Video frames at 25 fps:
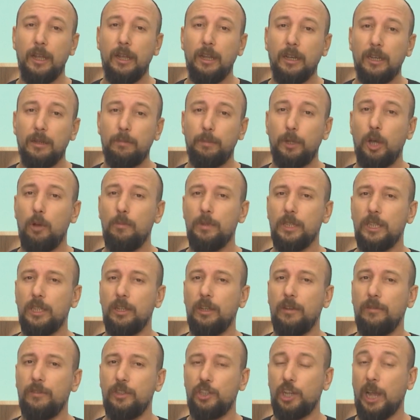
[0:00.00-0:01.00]
diplomacy
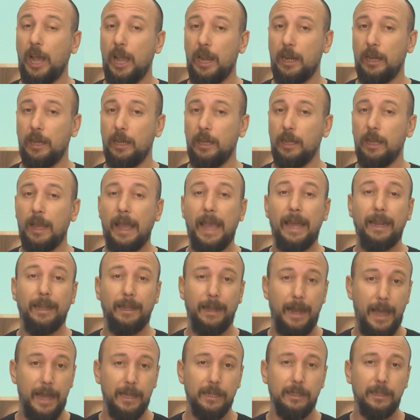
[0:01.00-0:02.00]
of China, and
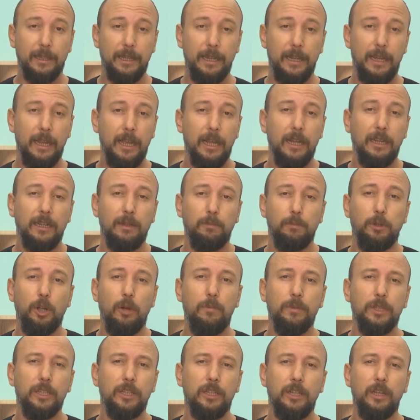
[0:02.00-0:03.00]
lastly,
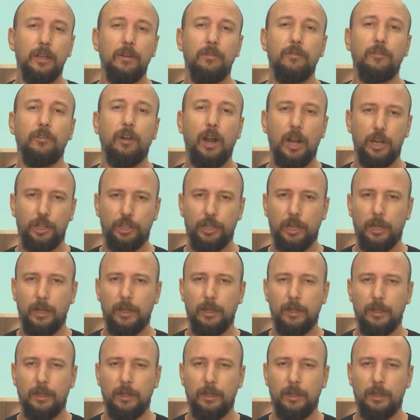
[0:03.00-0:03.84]
diplomacy of Russia.